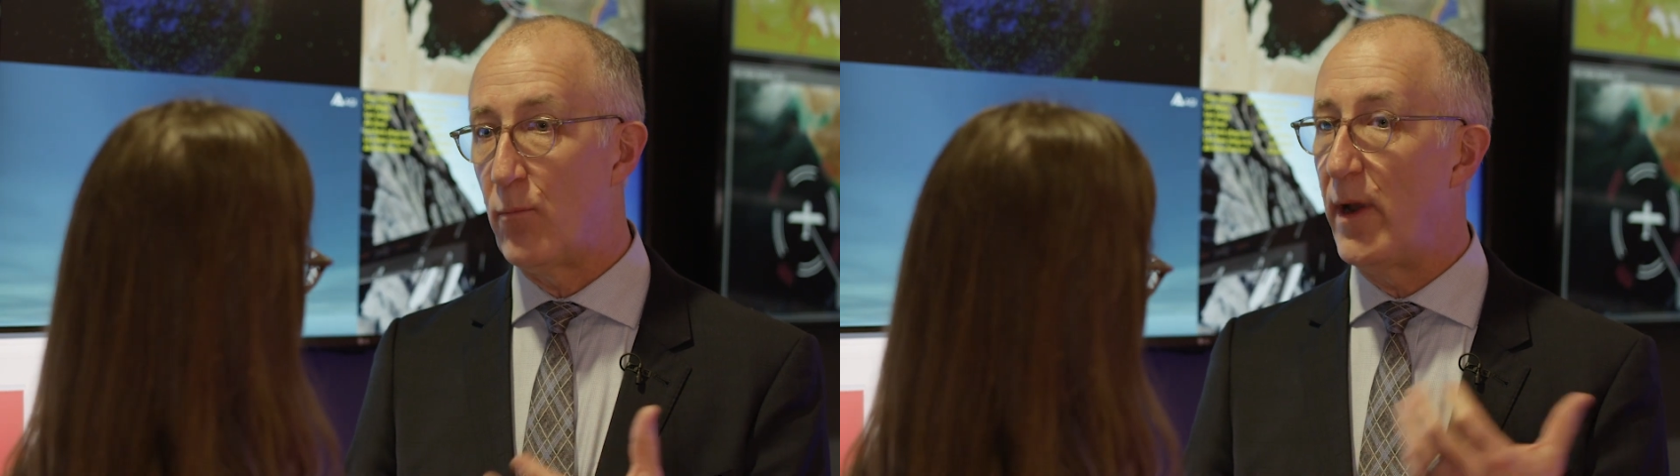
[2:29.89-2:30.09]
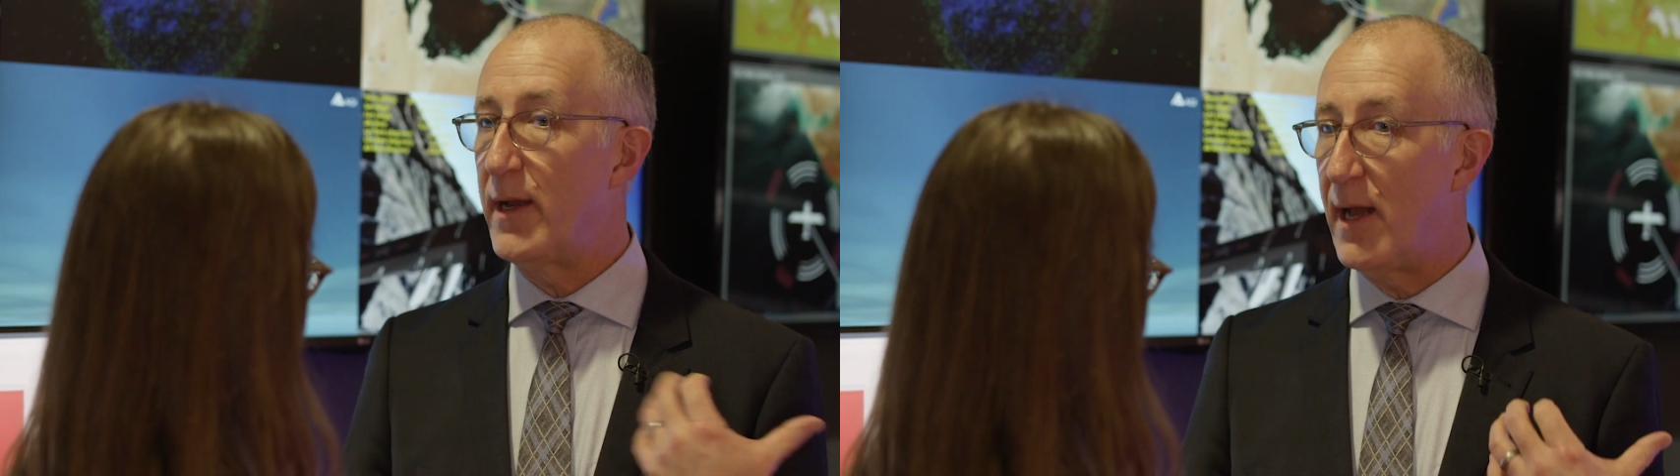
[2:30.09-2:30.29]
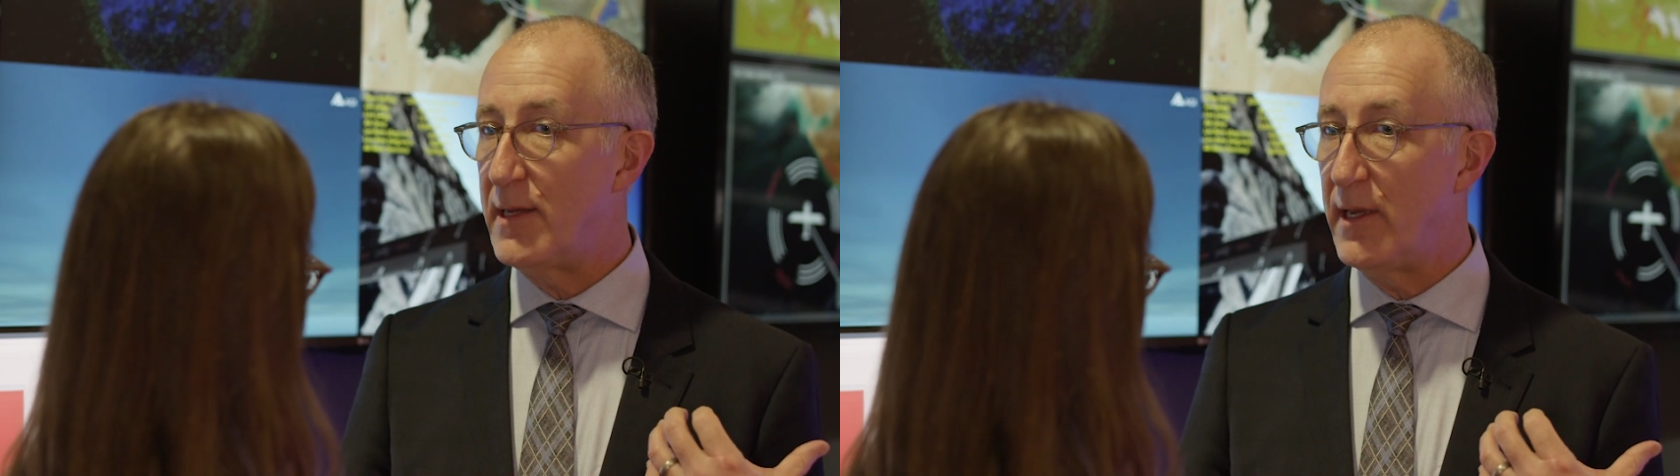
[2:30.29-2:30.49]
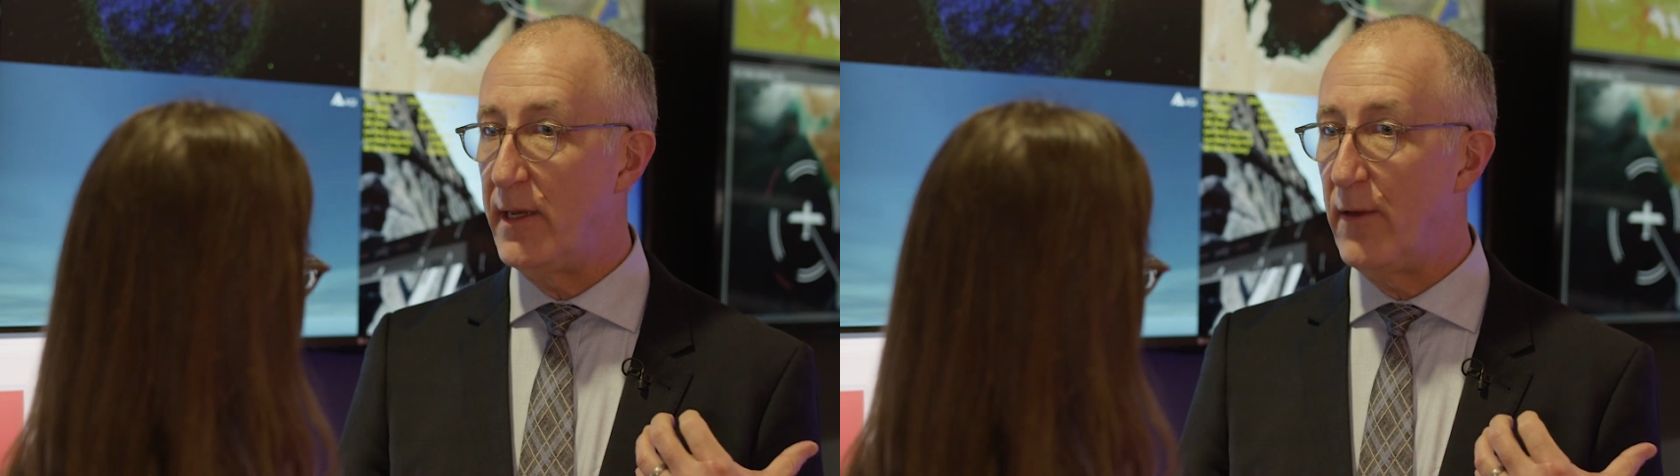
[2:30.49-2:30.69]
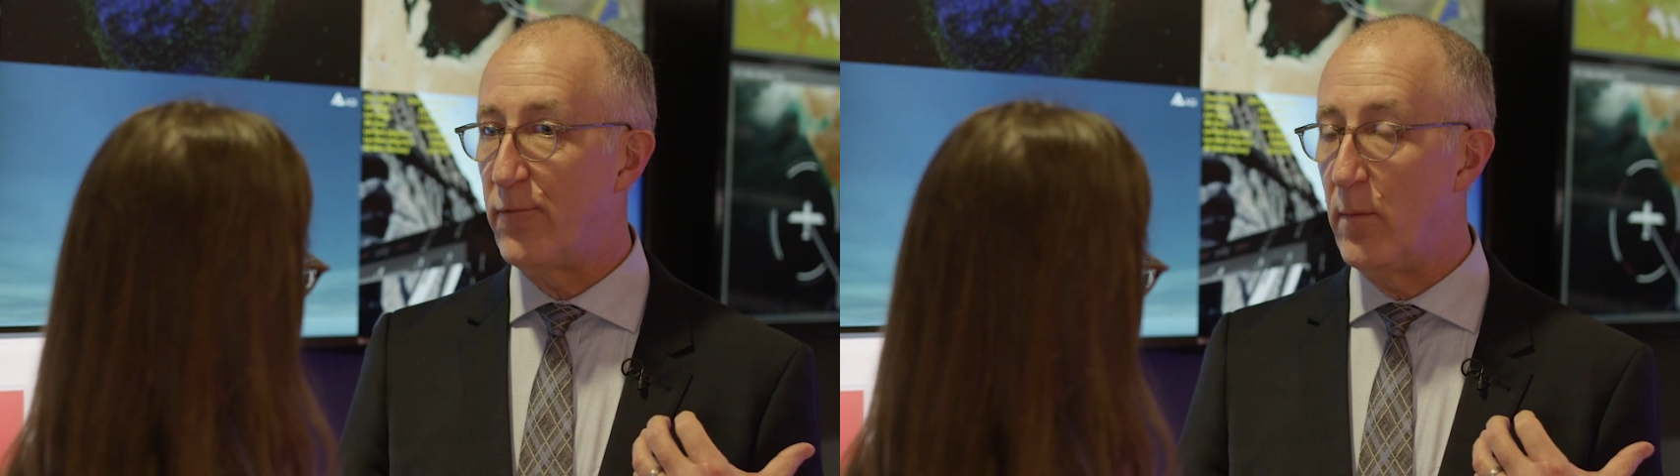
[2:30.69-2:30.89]
bring
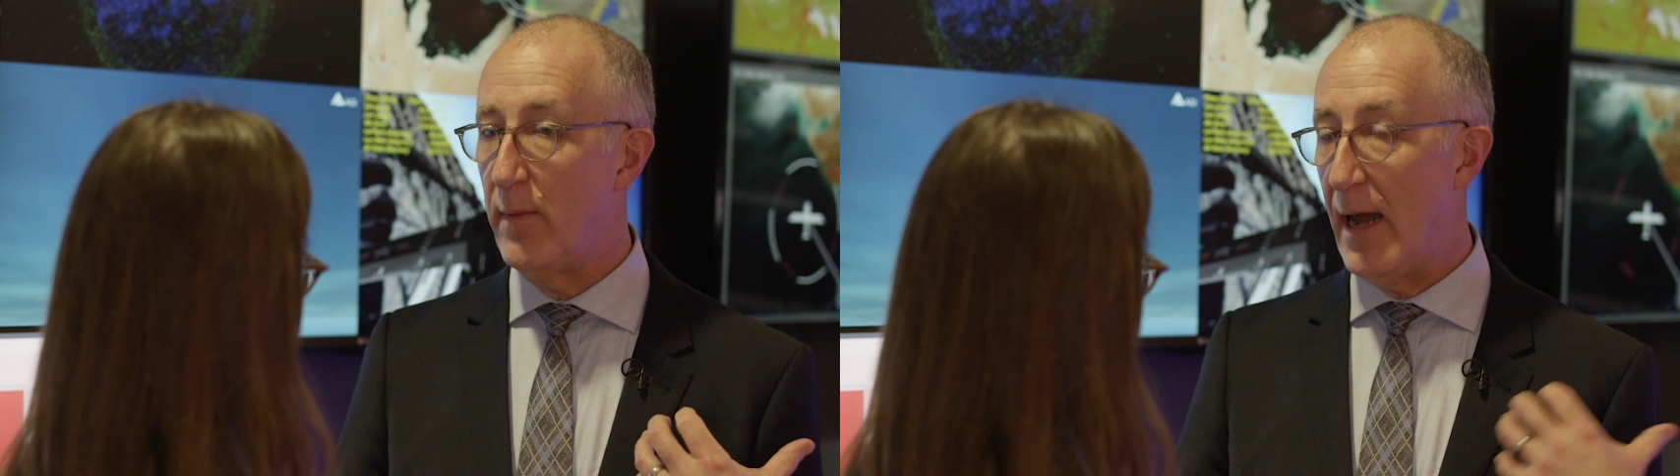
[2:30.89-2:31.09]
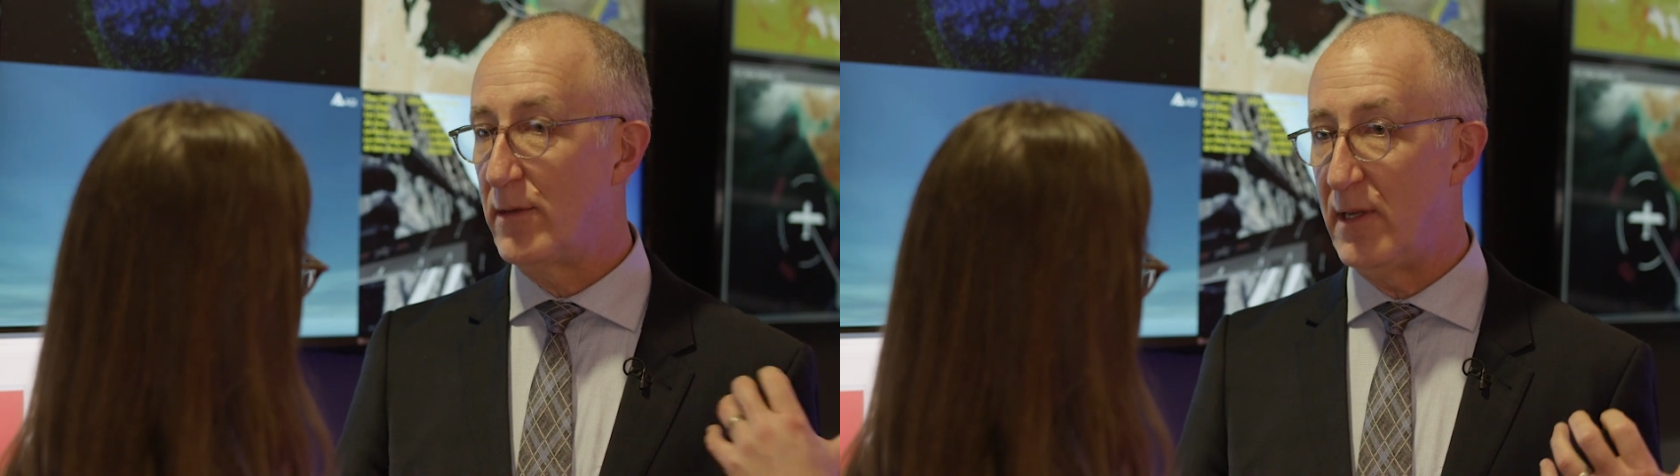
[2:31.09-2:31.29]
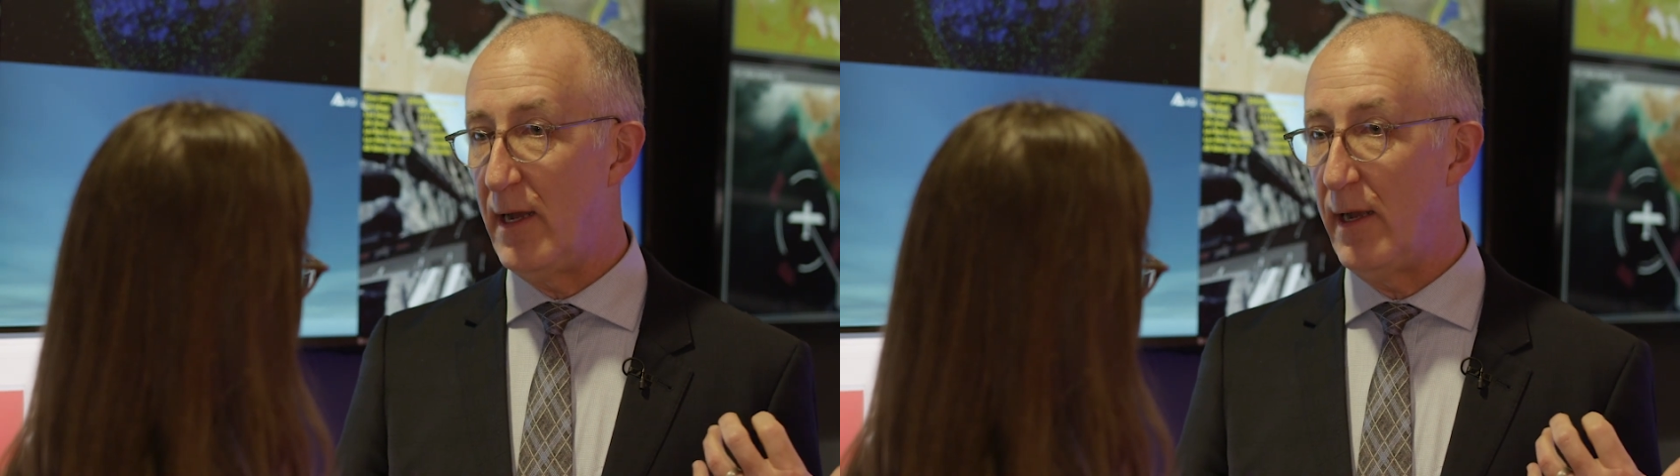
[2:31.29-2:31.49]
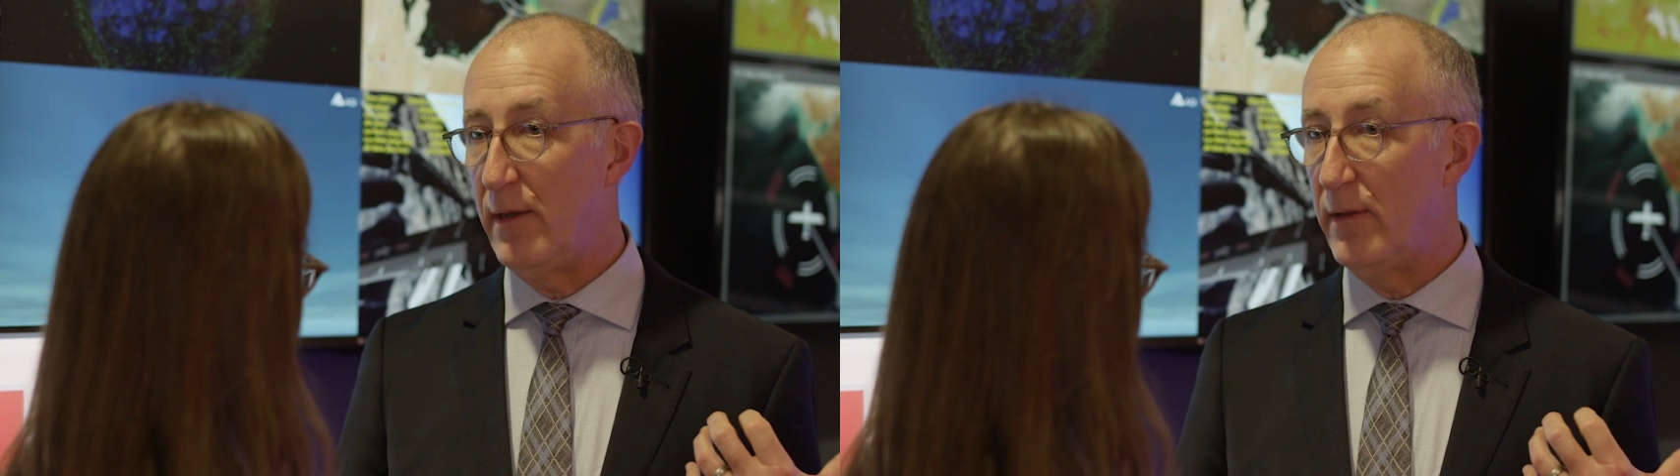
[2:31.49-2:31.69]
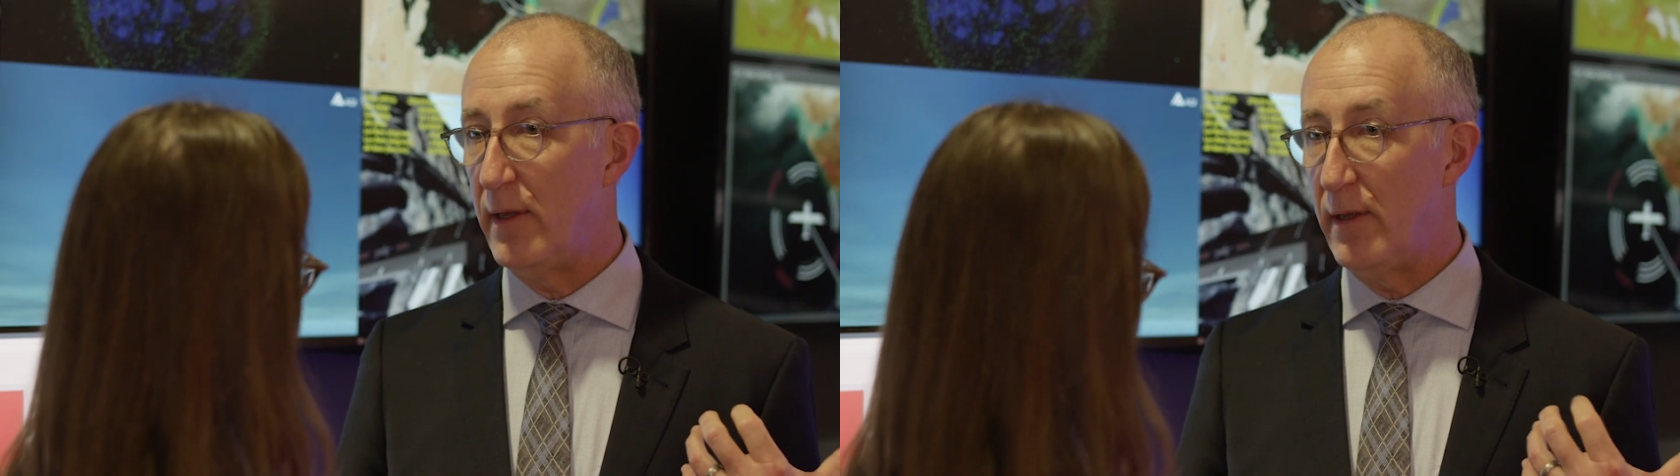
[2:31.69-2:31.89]
content in from
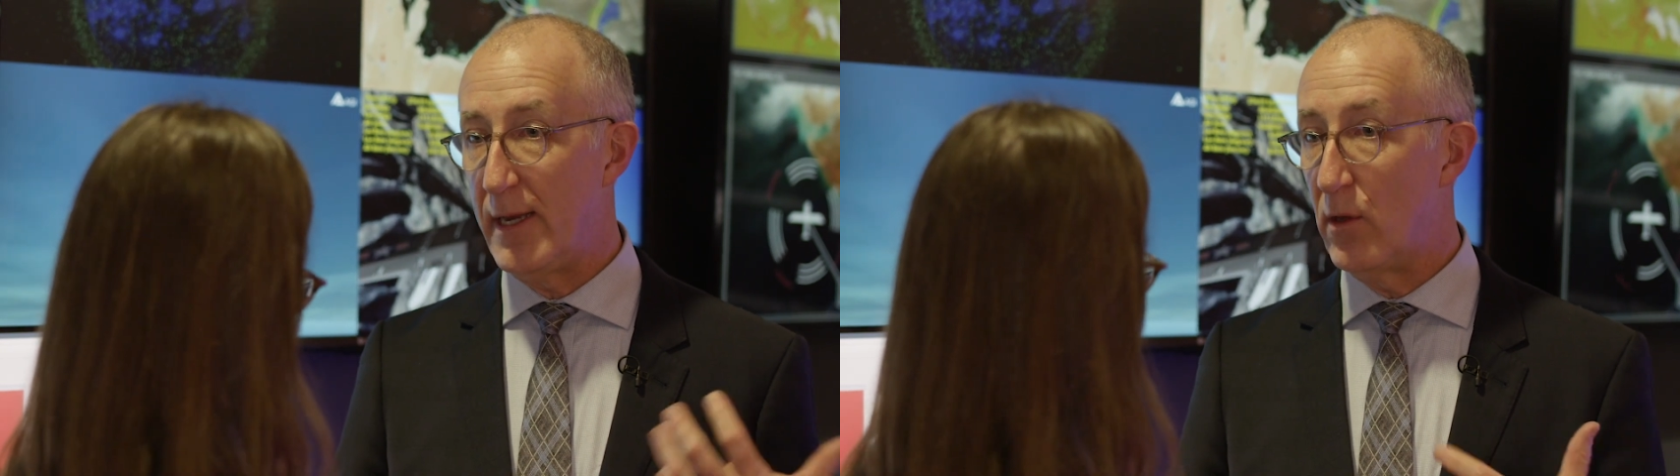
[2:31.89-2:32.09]
outside the